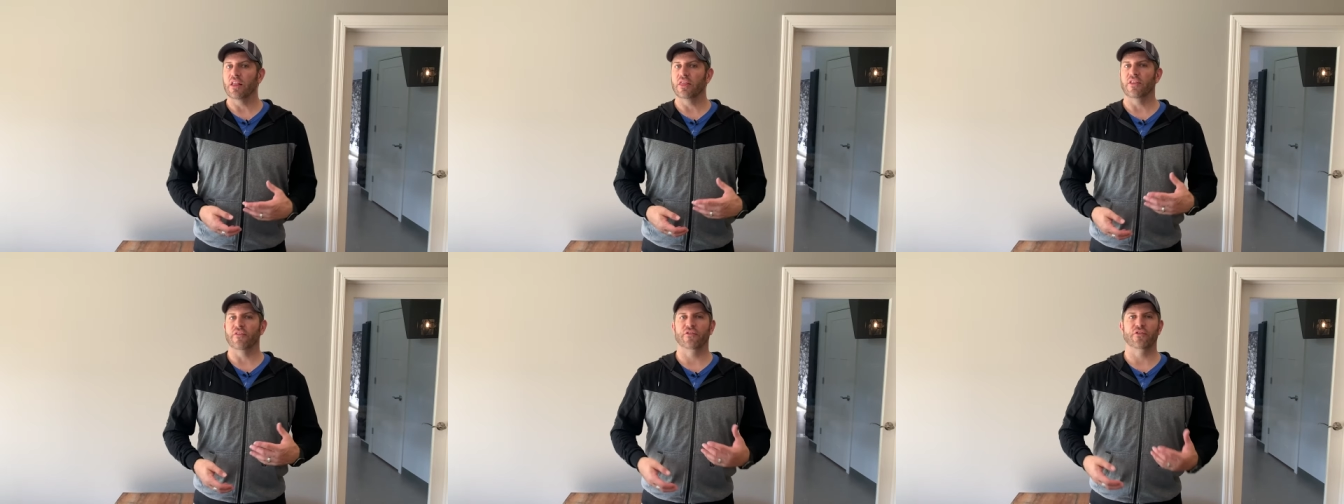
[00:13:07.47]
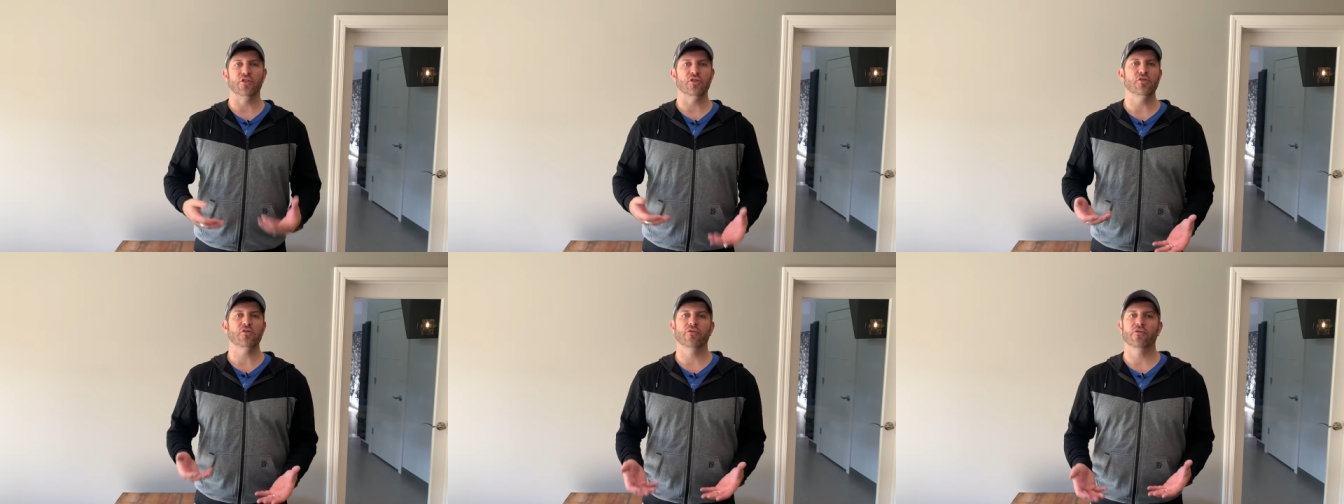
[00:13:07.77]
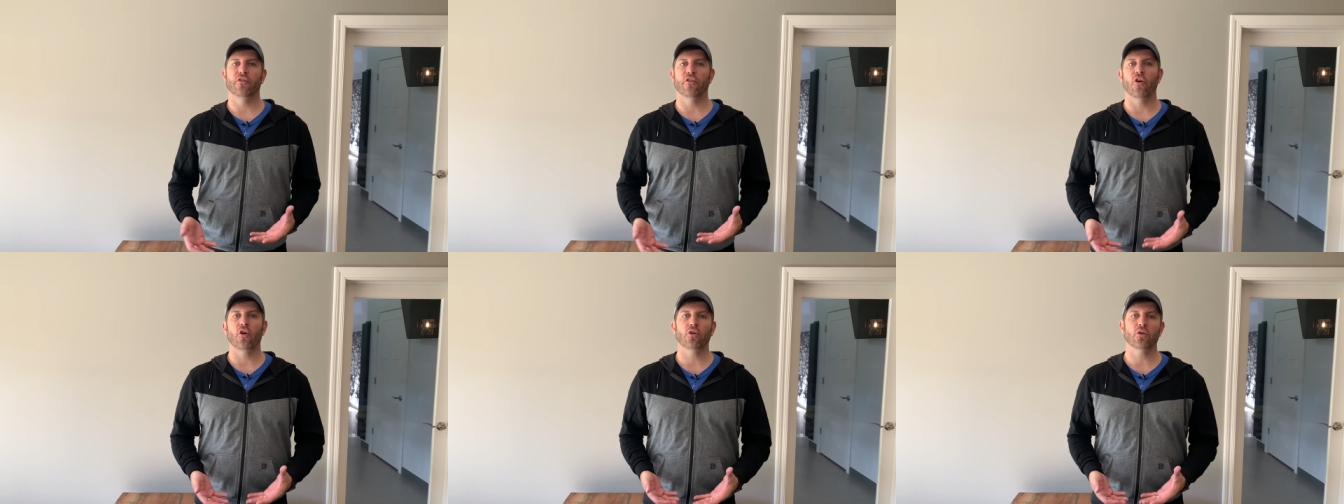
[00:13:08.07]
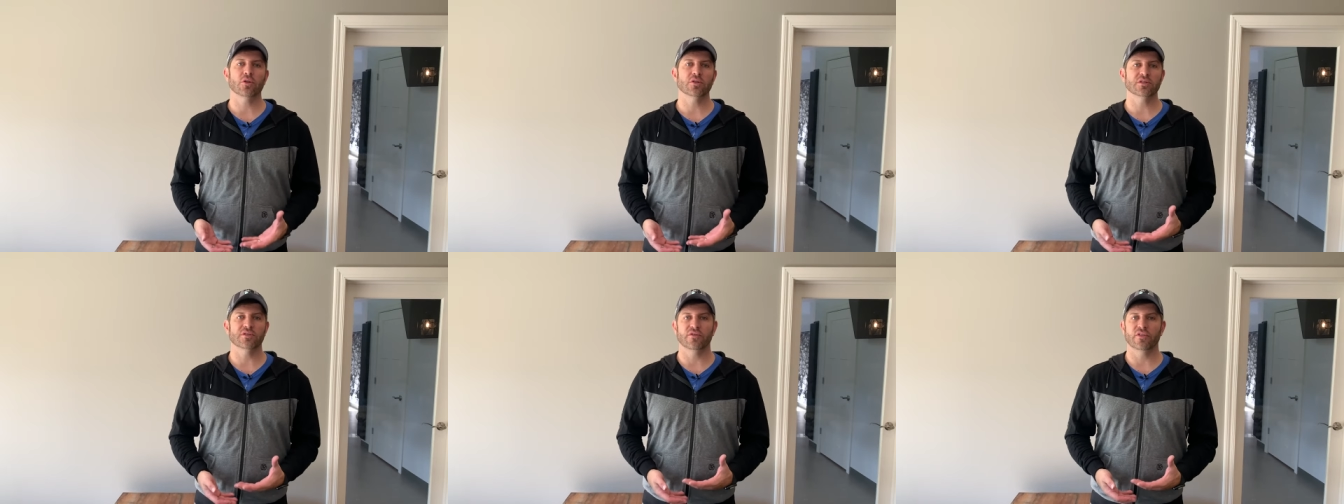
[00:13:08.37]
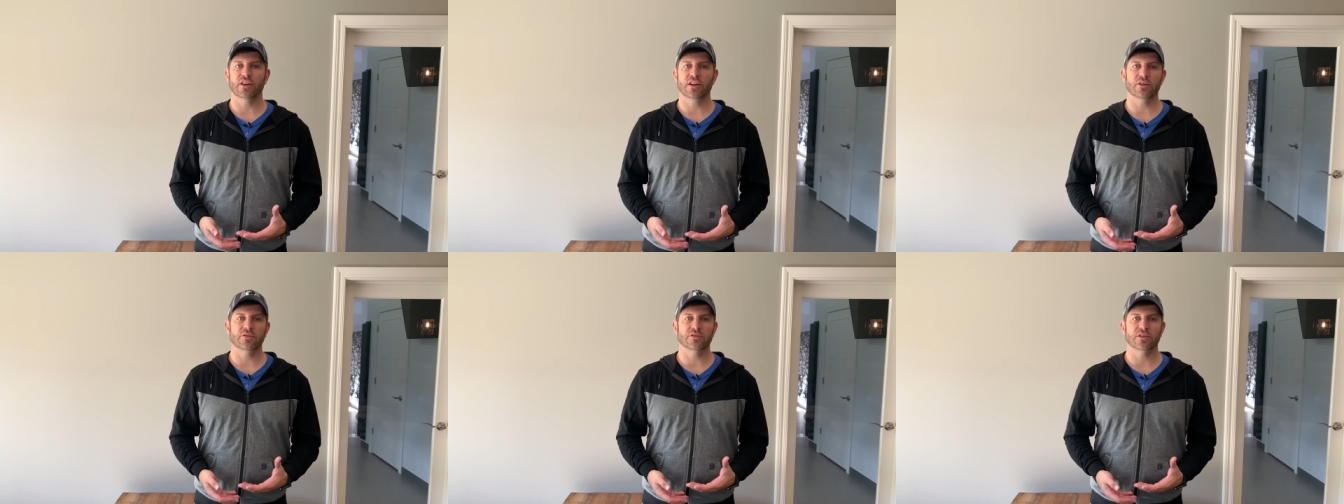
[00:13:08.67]
The few photos
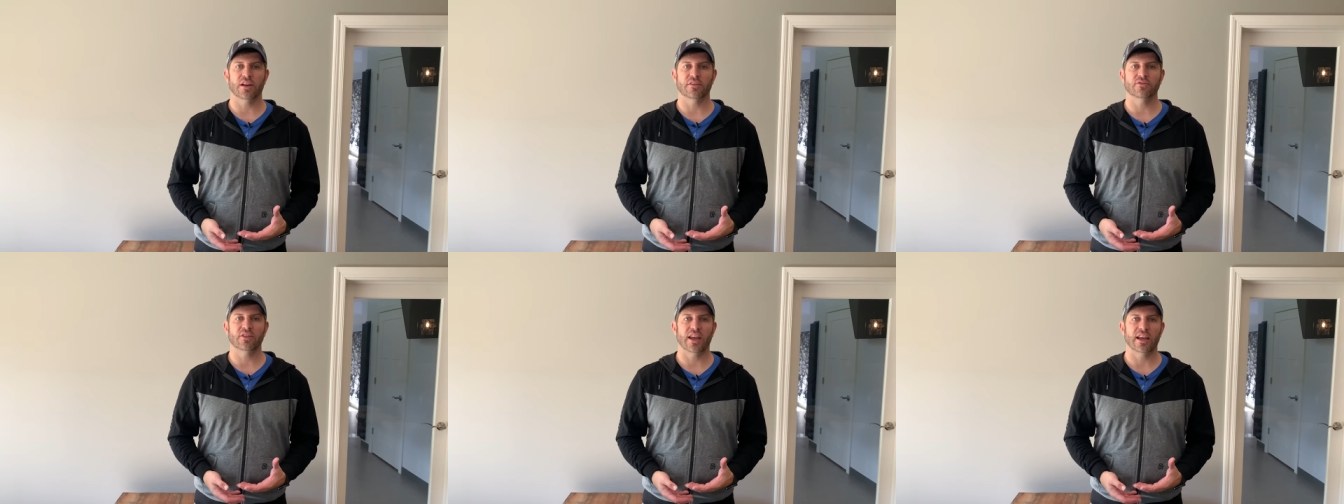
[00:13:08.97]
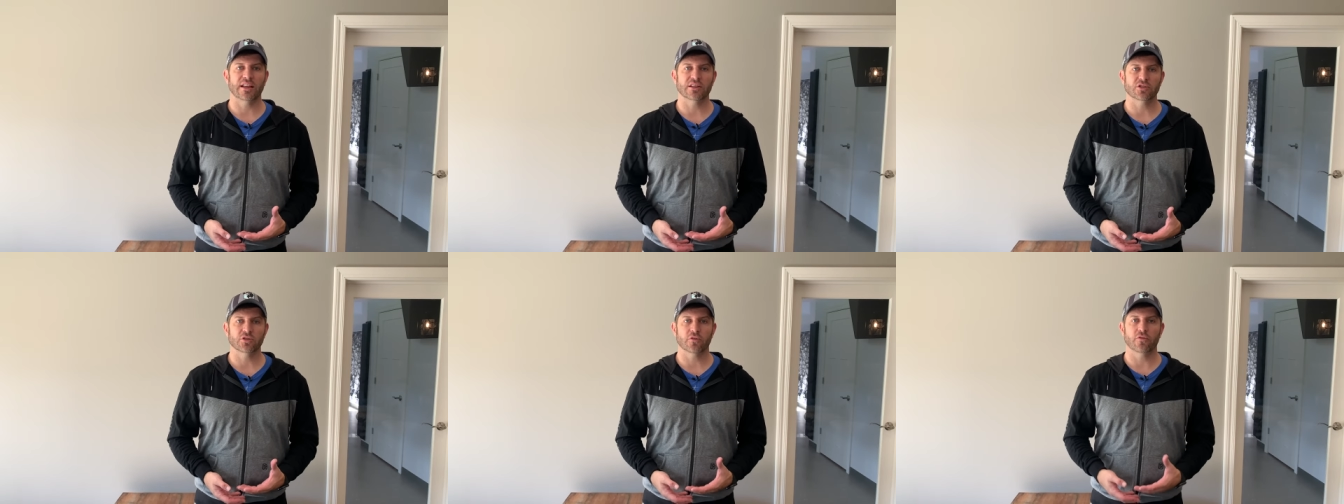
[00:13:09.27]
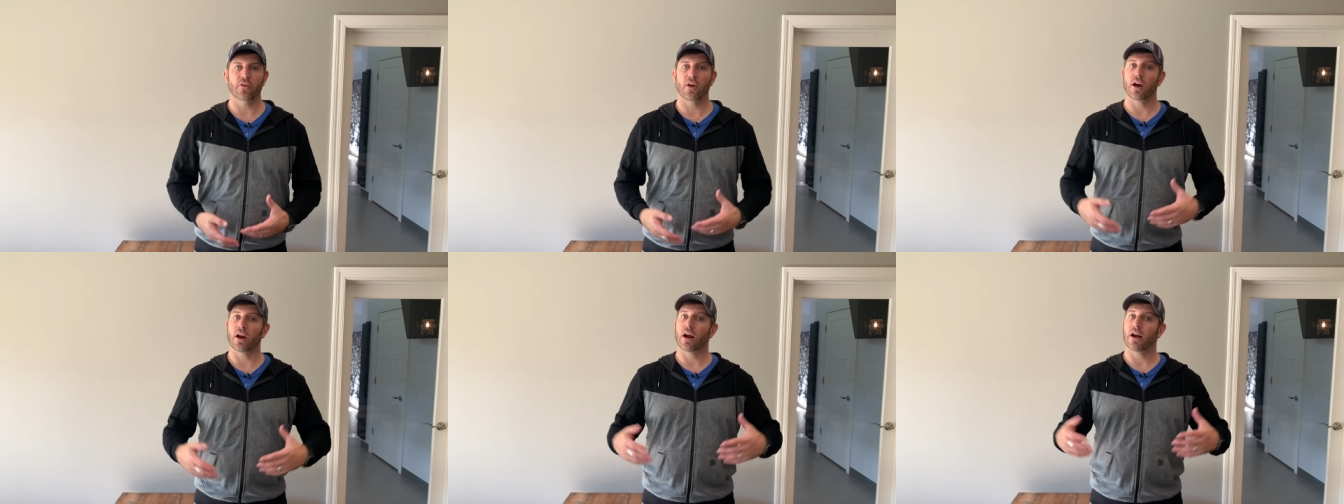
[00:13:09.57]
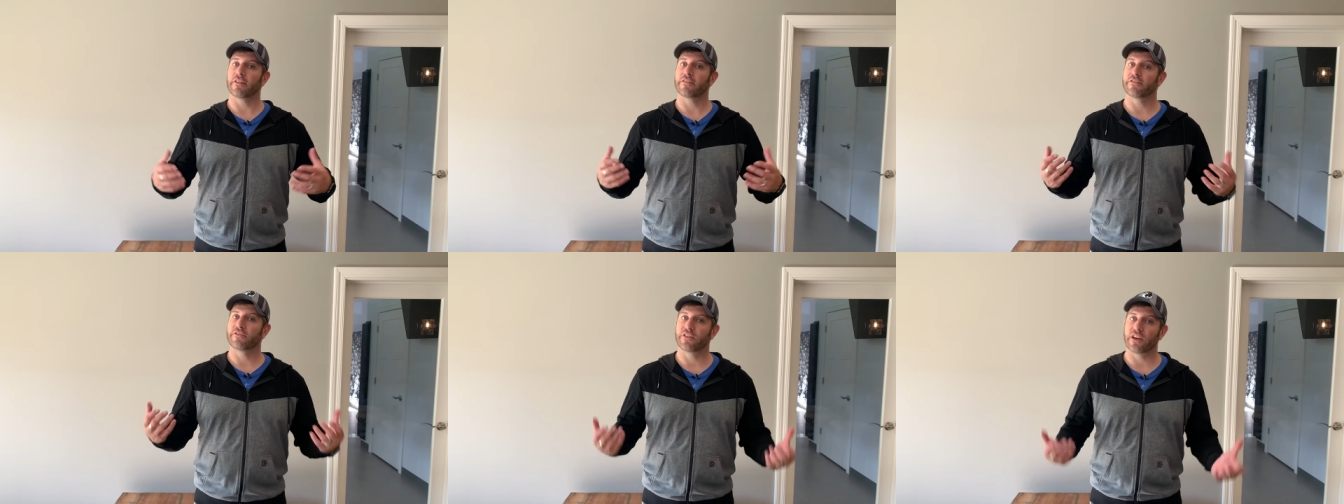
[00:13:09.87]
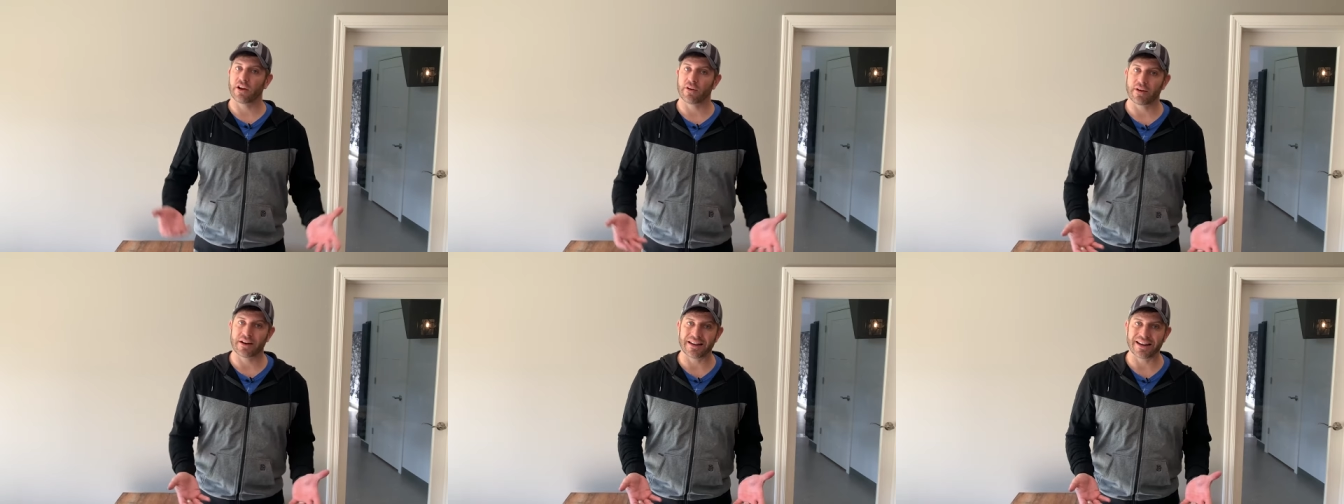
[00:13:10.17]
and videos I've taken so far are
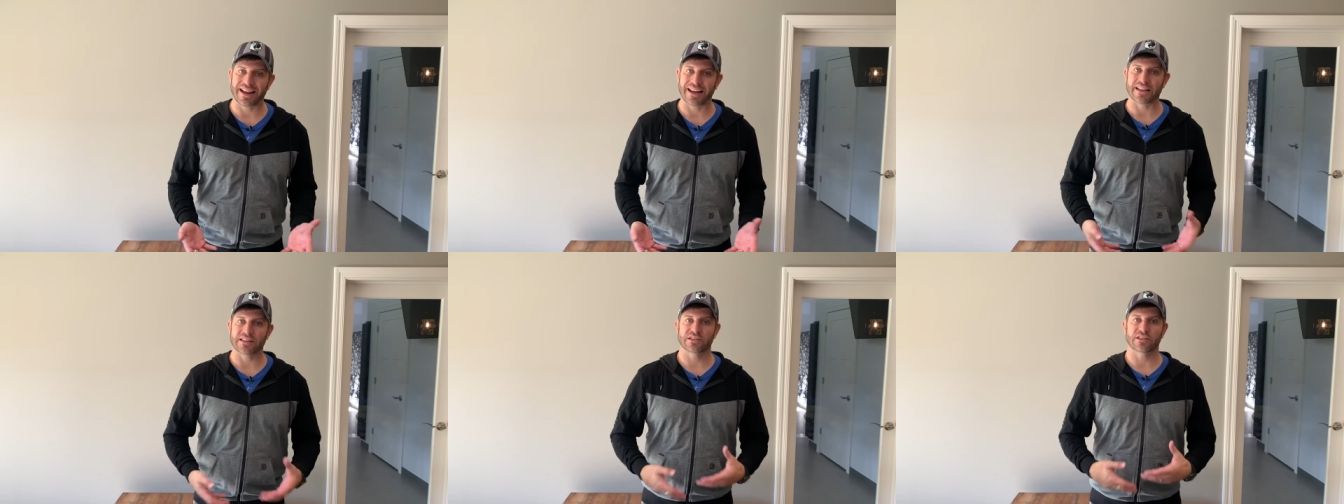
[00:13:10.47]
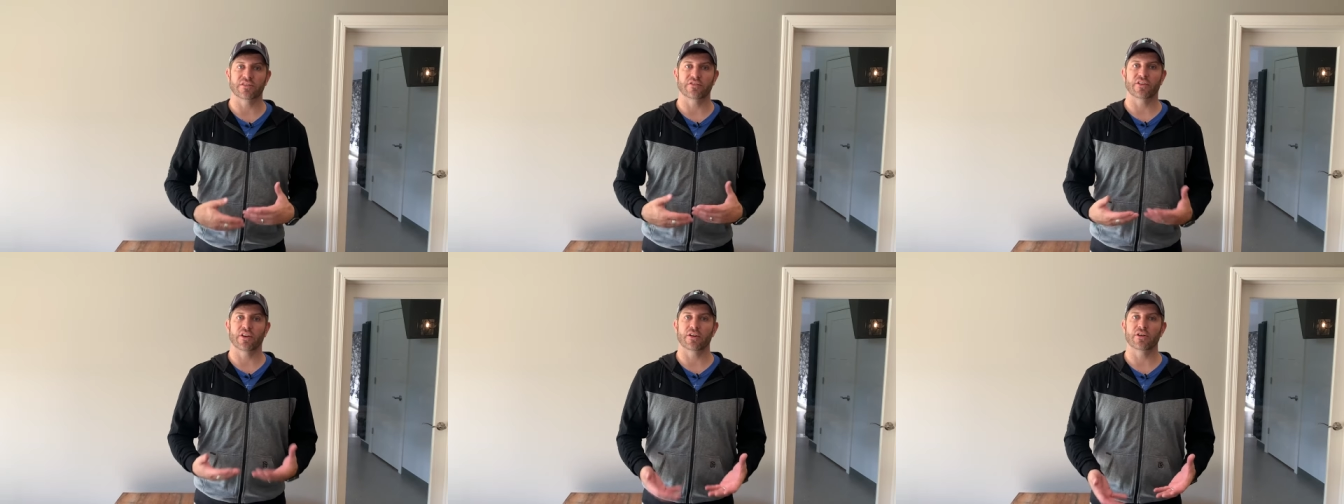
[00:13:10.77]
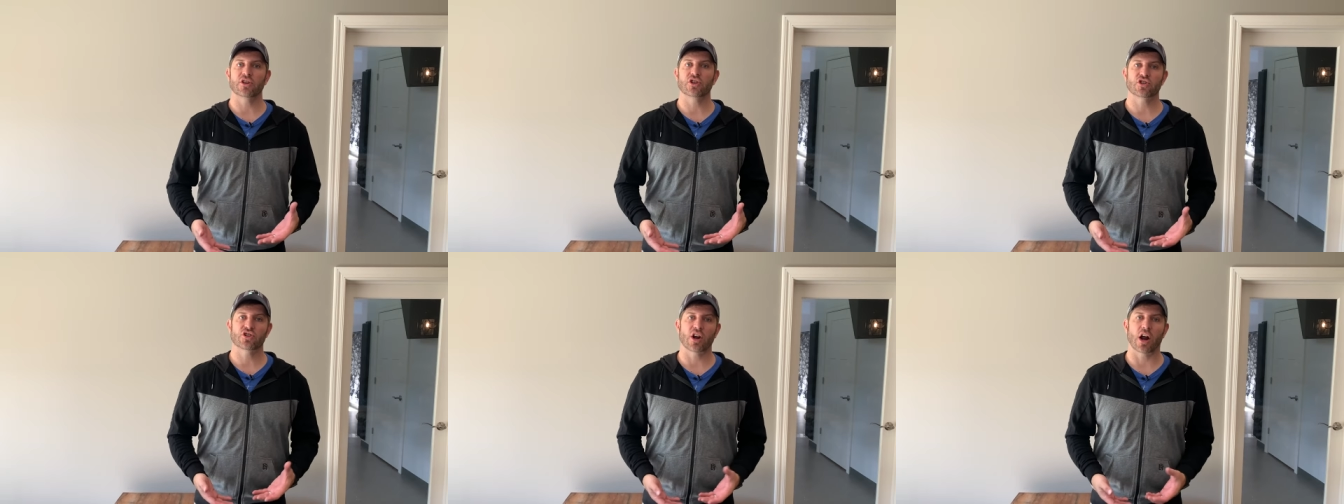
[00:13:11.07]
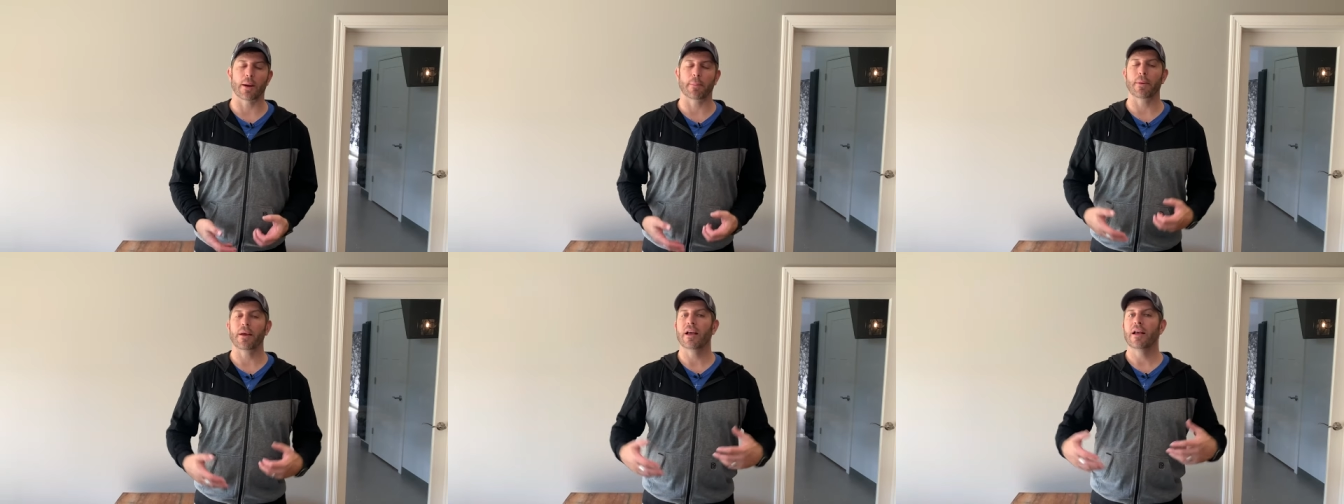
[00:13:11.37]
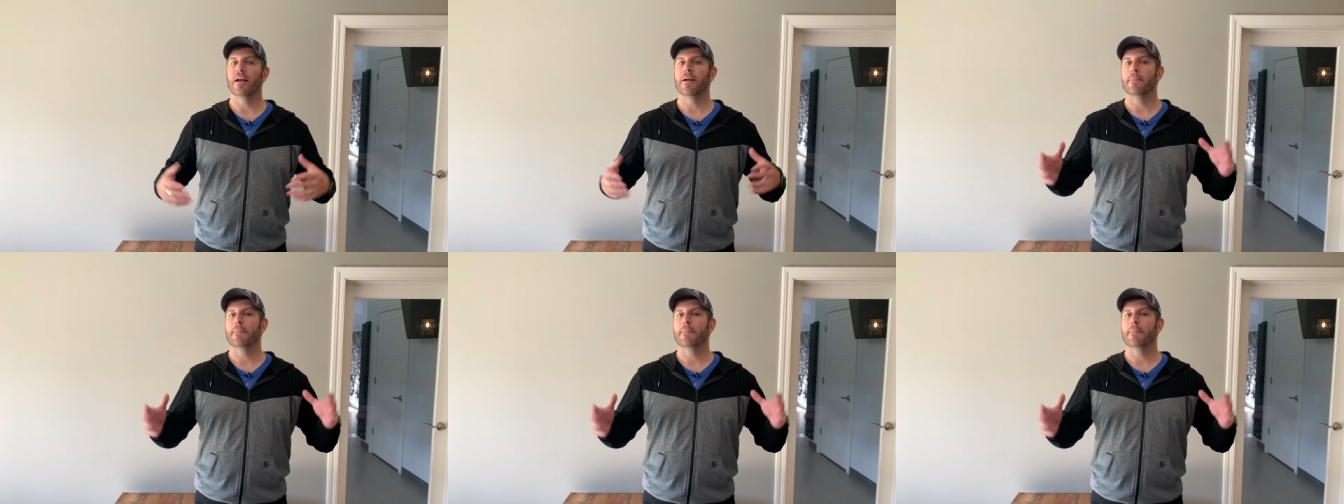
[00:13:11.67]
very nice, they're very sharp,